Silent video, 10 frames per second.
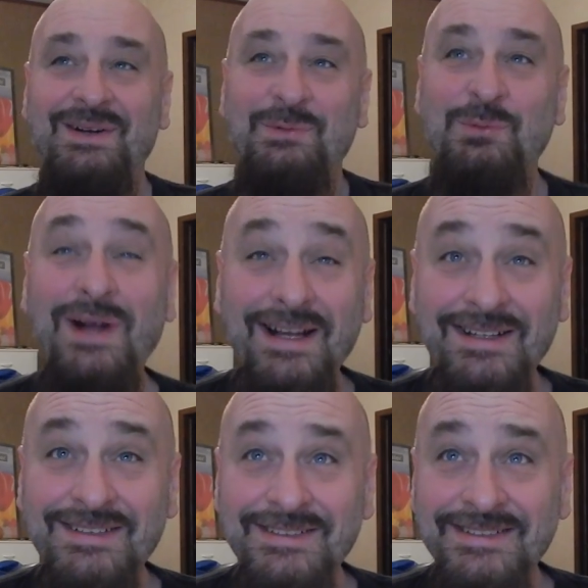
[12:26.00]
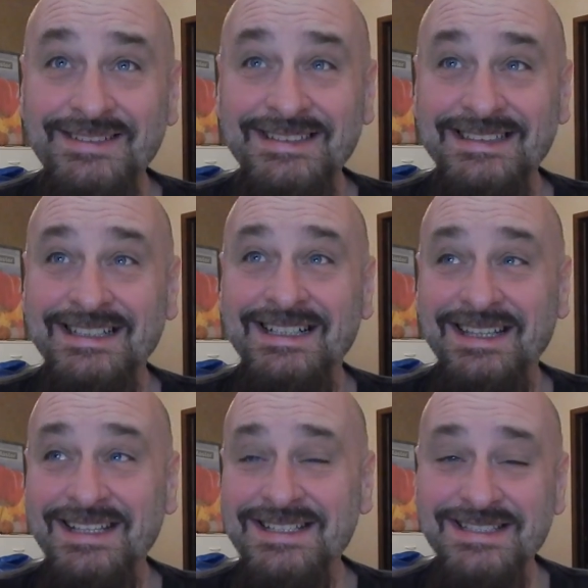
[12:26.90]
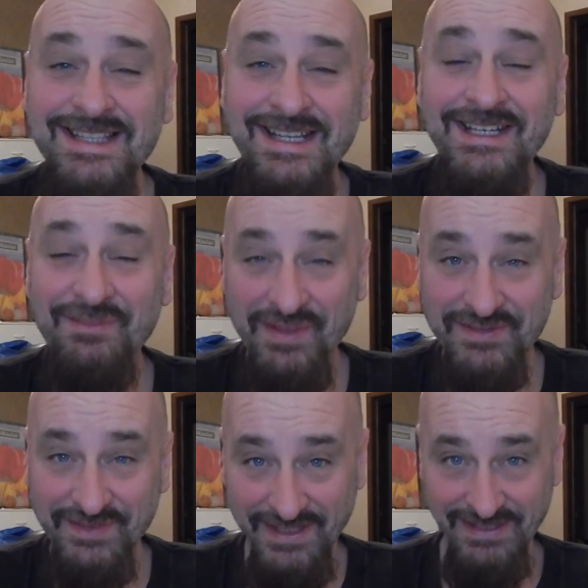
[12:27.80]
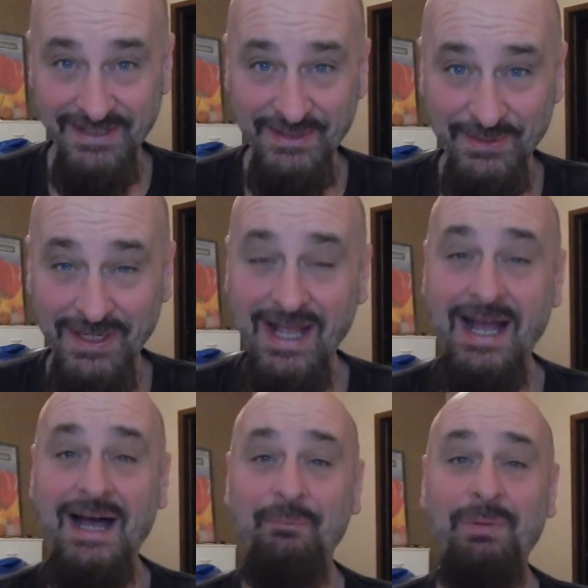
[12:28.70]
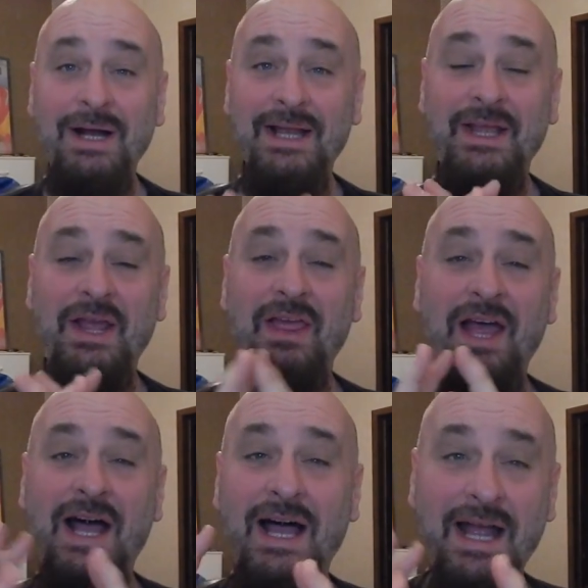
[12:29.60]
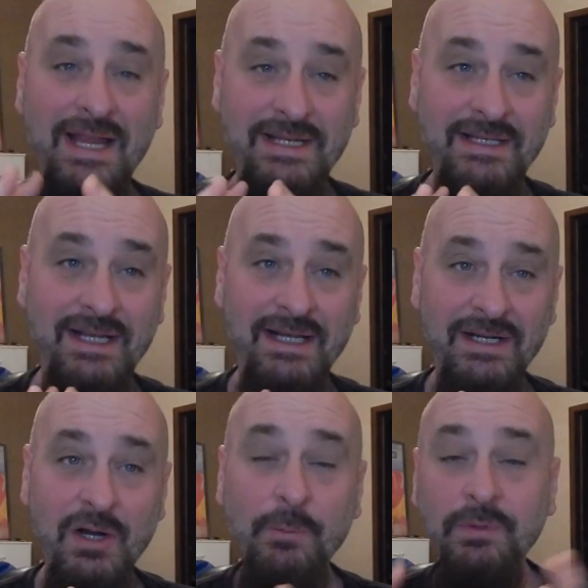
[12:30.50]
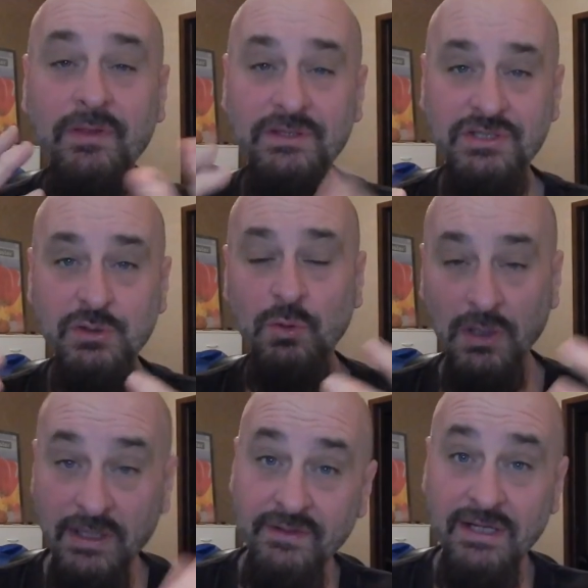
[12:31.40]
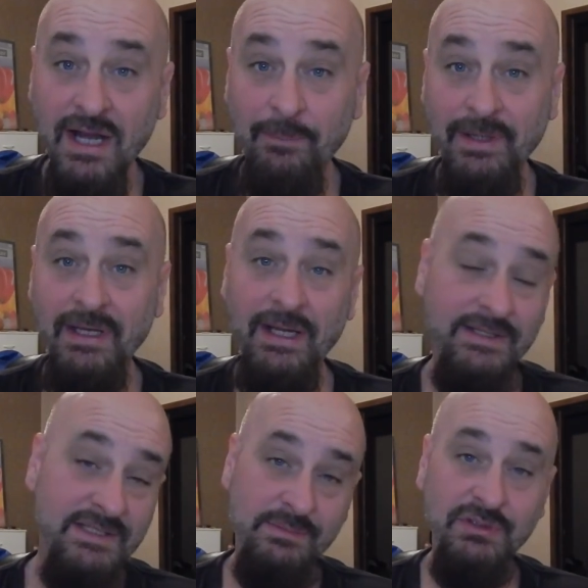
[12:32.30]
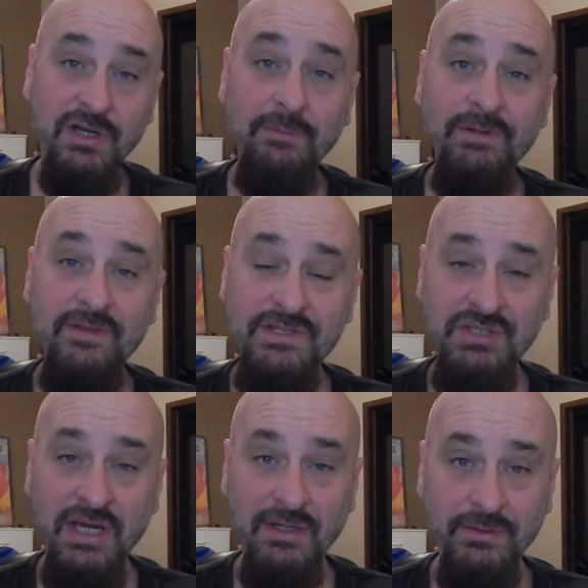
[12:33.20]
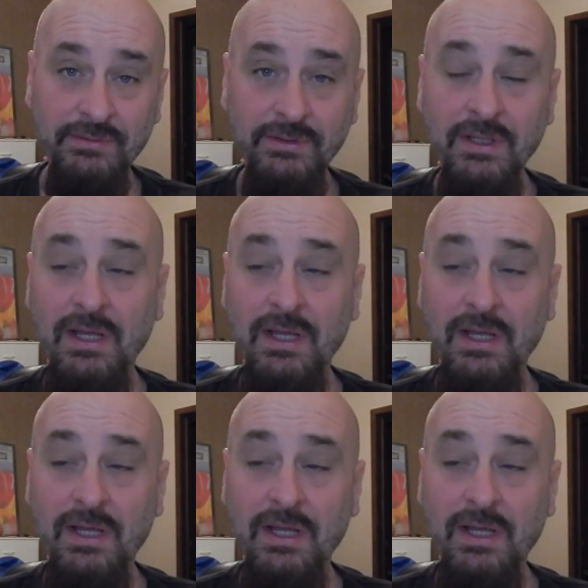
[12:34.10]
Well, this is the end of this video, but I hope that you will leave a comment and subscribe to this channel.